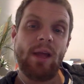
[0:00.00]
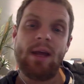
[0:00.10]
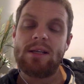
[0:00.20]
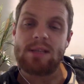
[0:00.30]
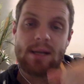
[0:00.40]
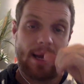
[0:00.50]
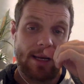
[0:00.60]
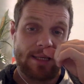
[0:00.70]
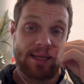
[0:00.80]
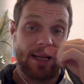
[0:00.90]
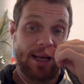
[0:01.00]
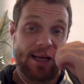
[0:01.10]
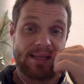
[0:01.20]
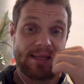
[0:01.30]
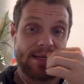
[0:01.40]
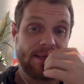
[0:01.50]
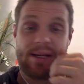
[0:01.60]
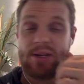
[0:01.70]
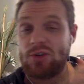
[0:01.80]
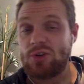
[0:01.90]
Today's class is an
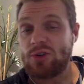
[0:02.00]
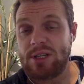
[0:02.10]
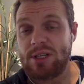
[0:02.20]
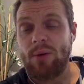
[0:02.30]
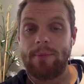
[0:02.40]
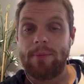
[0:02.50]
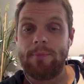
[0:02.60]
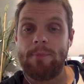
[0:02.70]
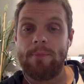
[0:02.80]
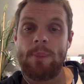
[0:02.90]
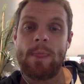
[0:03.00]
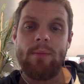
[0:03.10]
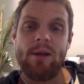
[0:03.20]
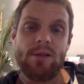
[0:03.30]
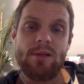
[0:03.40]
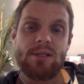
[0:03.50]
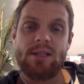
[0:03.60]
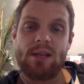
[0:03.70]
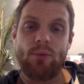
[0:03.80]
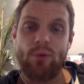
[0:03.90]
interesting one because
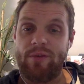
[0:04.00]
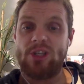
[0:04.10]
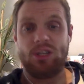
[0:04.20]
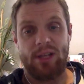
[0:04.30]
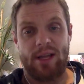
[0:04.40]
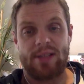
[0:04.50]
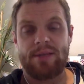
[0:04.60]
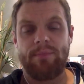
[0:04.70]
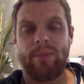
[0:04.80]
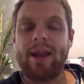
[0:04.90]
it's a revision lesson,